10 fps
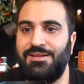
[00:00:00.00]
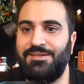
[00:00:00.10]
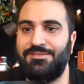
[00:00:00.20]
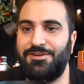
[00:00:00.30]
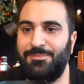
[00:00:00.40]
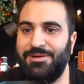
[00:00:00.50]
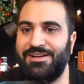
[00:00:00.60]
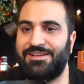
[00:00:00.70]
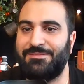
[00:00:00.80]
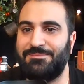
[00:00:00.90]

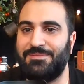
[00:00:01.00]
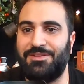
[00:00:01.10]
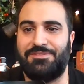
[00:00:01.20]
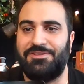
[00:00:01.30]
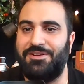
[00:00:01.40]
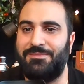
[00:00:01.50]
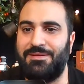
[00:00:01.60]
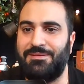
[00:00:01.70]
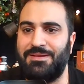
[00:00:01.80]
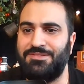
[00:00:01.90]
Turmeric. Oh, sorry.
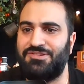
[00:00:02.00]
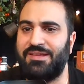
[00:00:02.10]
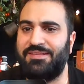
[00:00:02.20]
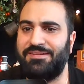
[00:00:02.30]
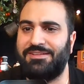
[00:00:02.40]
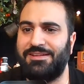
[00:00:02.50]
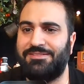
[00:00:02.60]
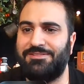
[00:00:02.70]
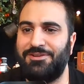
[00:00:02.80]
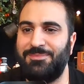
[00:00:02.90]
JT says
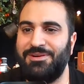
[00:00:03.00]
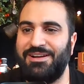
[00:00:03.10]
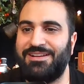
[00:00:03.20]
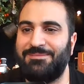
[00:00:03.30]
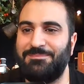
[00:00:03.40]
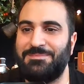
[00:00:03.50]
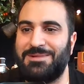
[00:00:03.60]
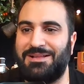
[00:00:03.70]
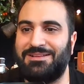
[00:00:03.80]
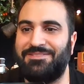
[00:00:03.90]
turmeric.
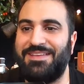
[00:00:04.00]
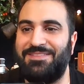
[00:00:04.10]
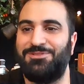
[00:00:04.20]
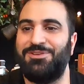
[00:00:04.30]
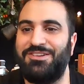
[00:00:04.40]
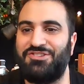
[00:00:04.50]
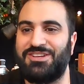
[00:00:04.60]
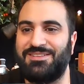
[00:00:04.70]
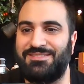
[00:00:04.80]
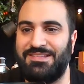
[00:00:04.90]
I love tandoori
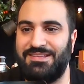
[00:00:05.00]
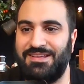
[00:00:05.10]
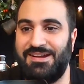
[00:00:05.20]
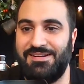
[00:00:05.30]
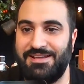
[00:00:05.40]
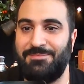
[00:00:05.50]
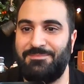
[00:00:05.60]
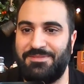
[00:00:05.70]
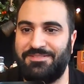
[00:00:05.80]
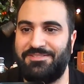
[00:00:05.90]
chicken.
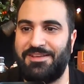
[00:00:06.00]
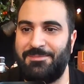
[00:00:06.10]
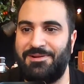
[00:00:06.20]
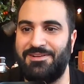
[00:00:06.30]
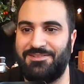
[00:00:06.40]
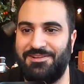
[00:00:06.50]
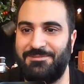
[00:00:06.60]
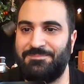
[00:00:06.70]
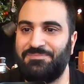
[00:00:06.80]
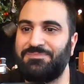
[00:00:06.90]
Yep, same. I agree.